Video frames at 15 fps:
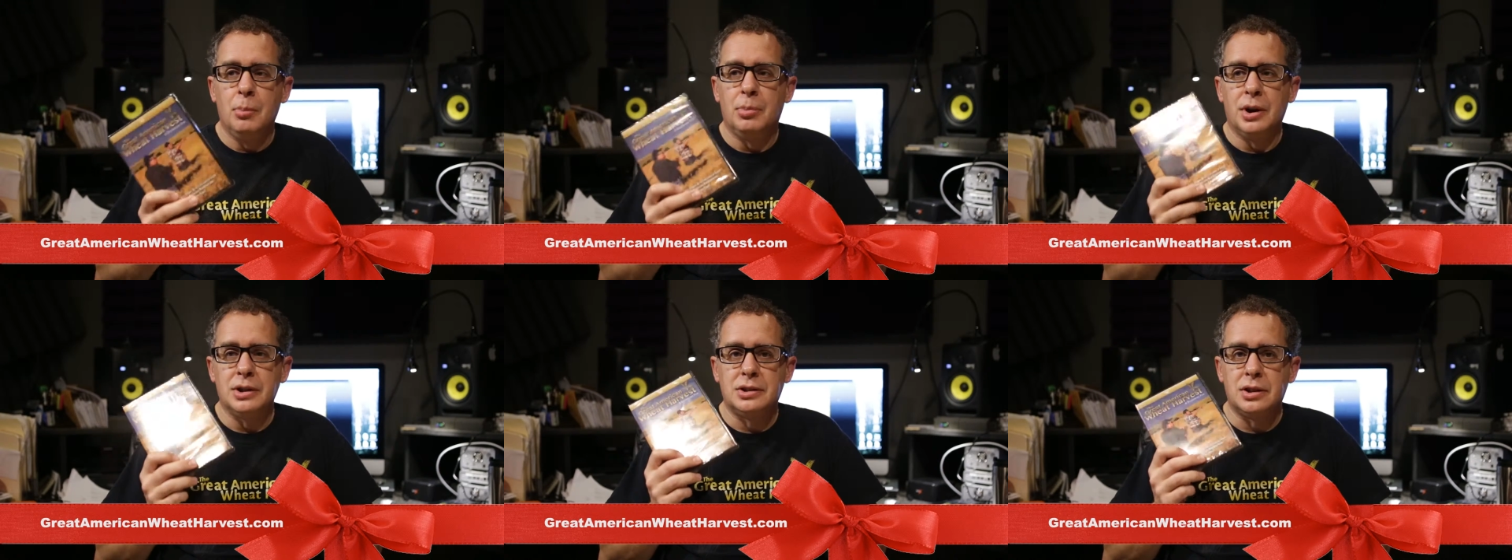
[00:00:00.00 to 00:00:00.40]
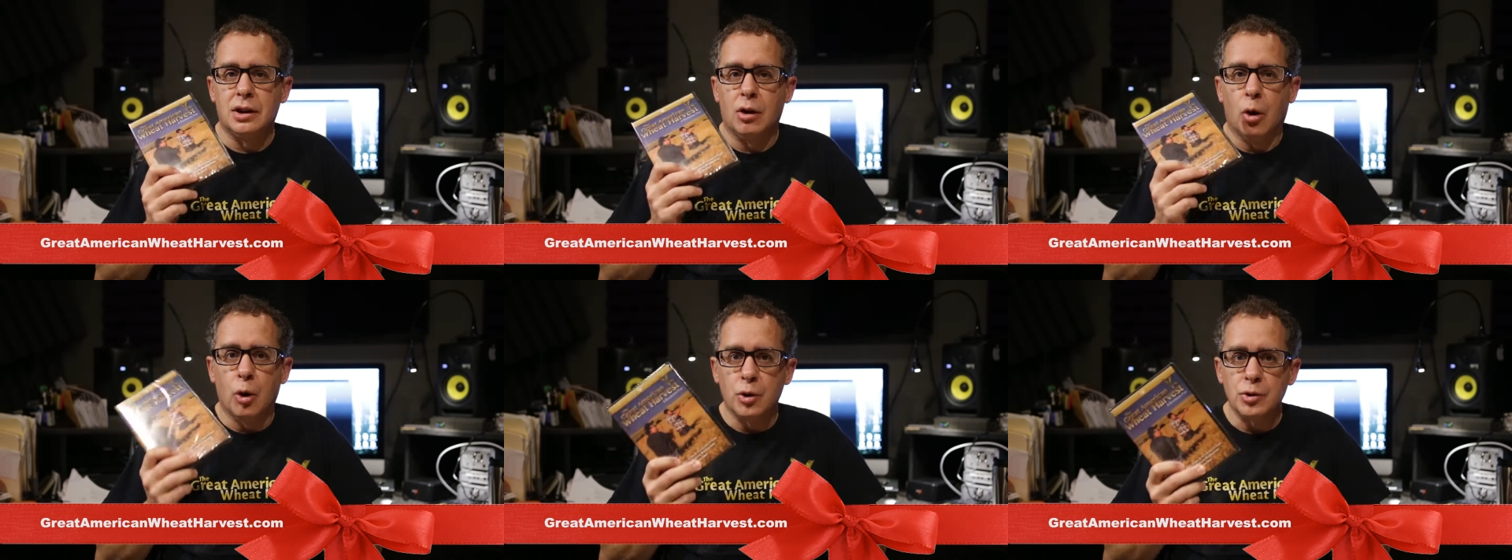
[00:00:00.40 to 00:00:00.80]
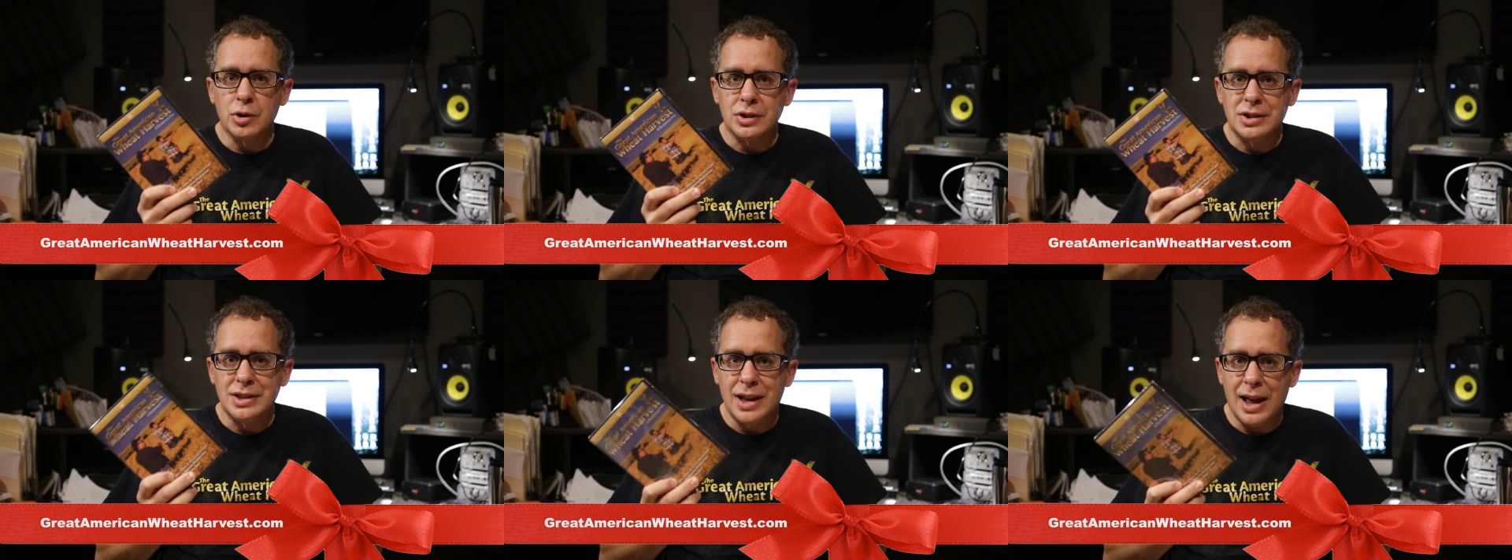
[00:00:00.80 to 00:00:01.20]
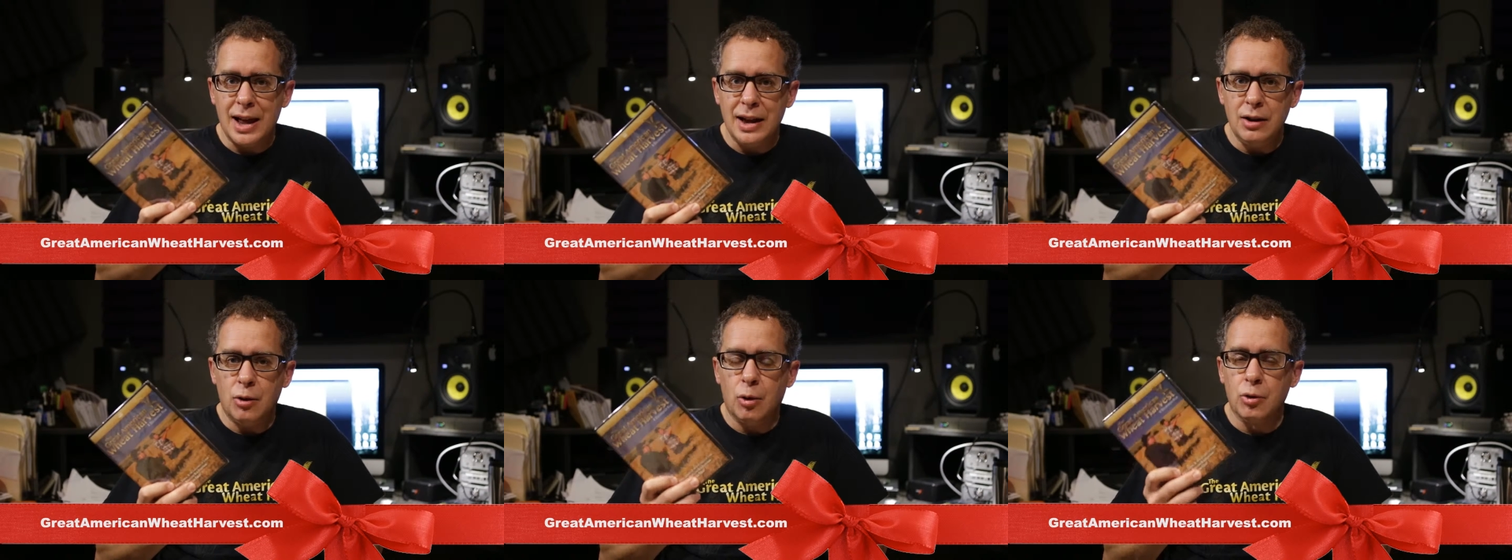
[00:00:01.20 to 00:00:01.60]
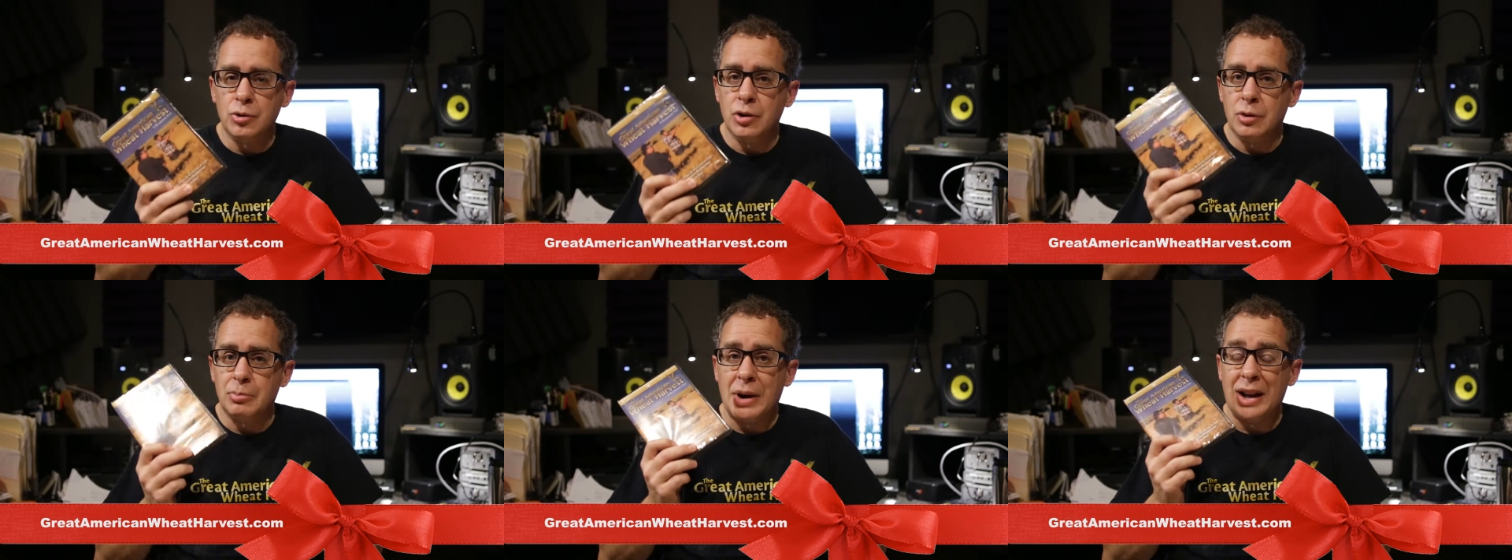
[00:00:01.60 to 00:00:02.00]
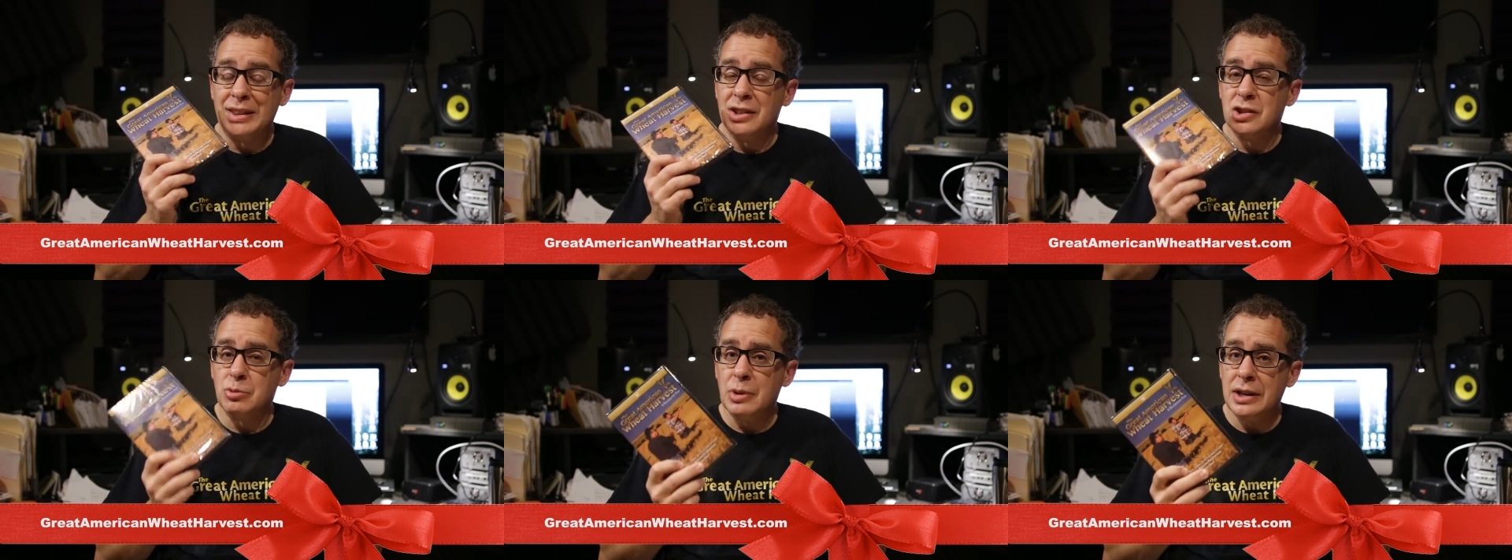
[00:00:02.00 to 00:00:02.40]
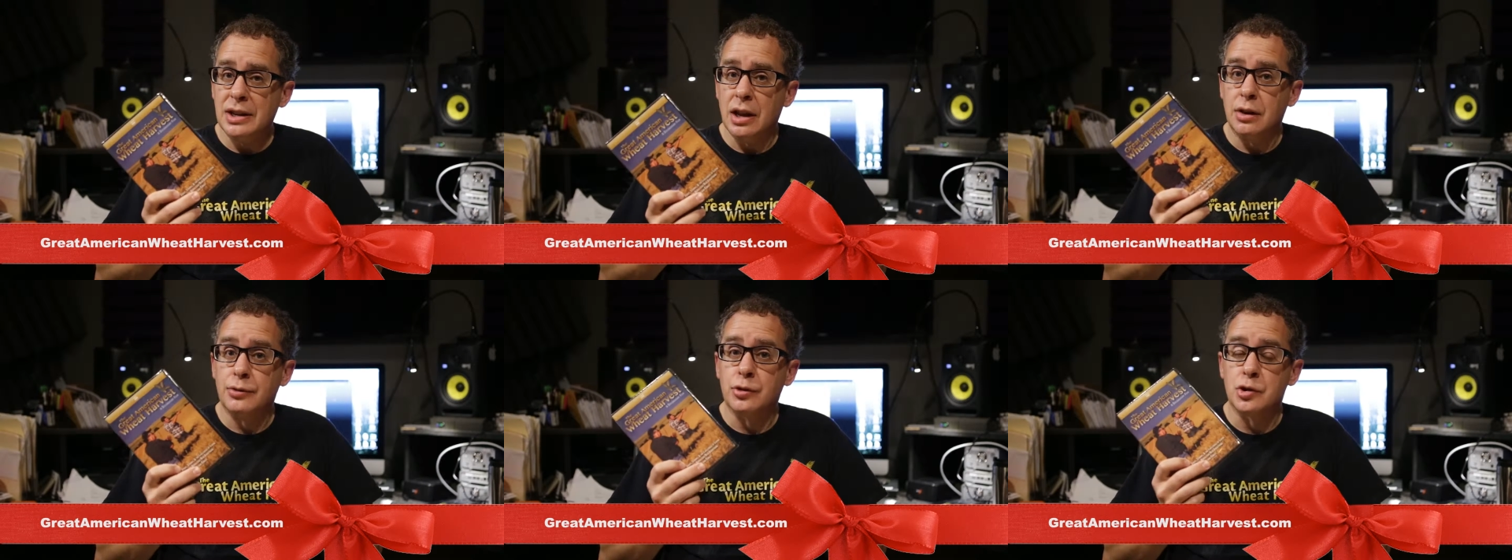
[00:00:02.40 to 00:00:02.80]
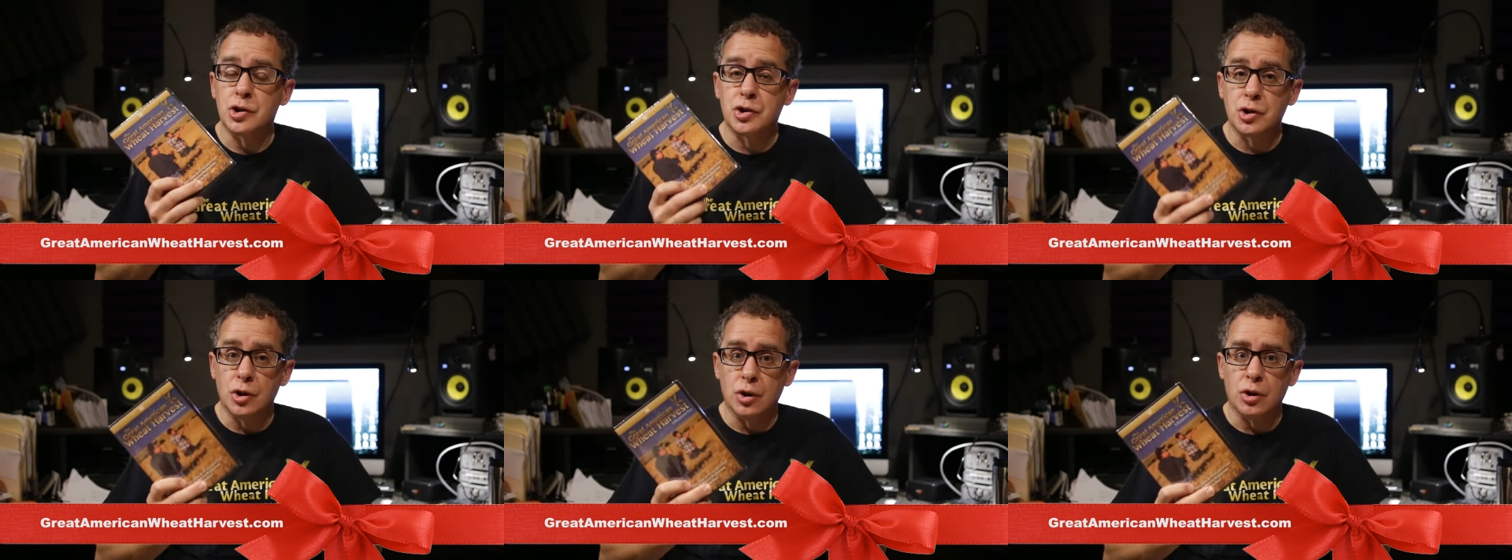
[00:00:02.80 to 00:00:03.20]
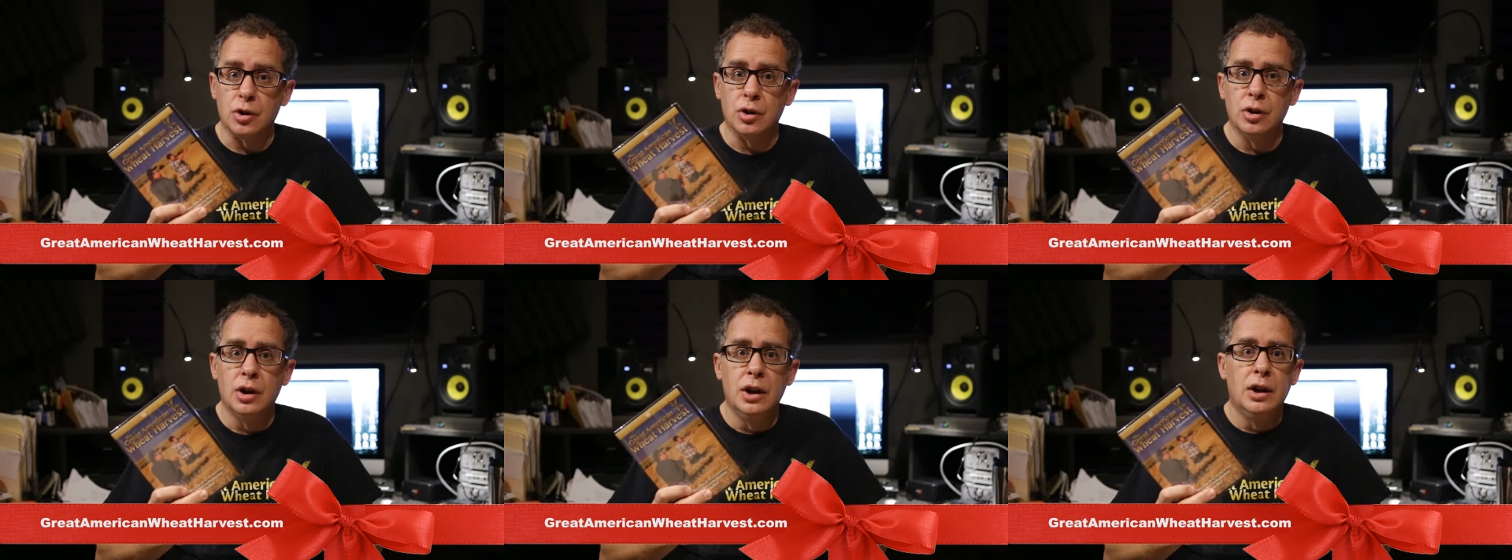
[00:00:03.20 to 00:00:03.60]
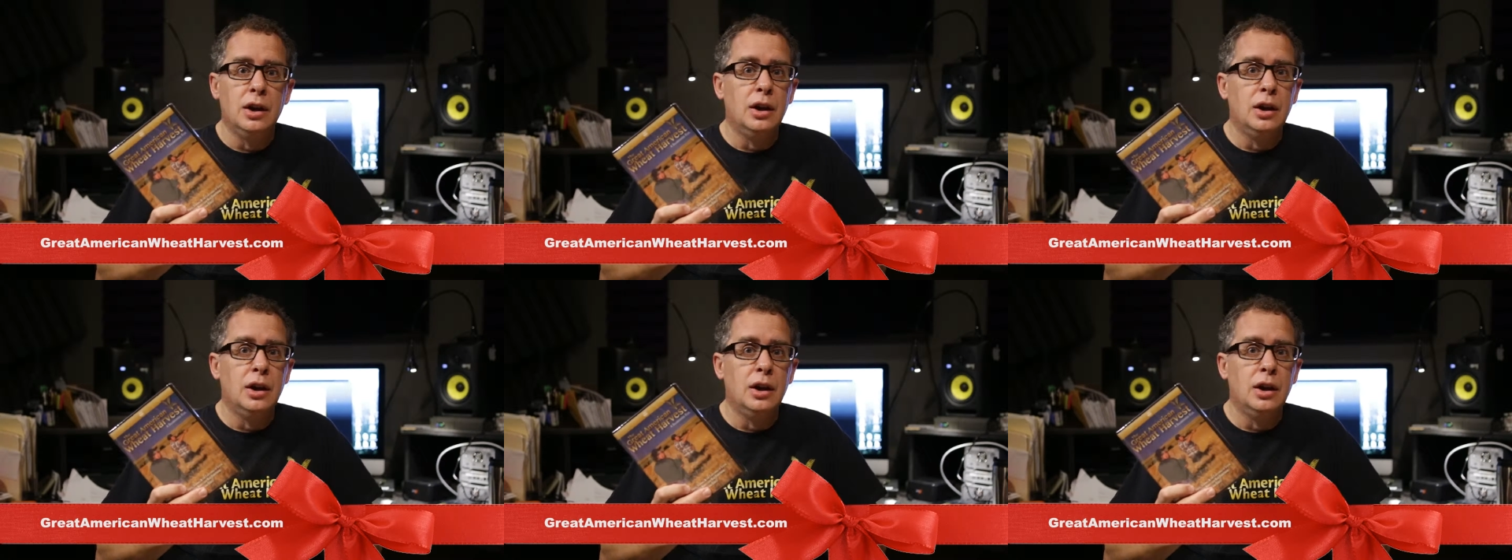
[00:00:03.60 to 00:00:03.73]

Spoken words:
but order it today, order it by this weekend for sure,